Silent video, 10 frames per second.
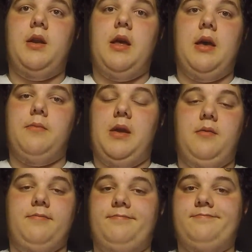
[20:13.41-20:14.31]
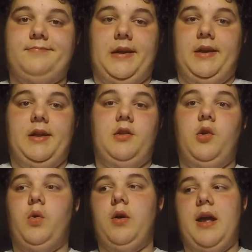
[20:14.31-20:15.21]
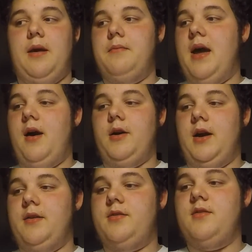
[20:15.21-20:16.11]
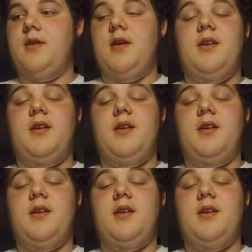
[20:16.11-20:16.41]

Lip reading: and I mean, look where I am now, guys.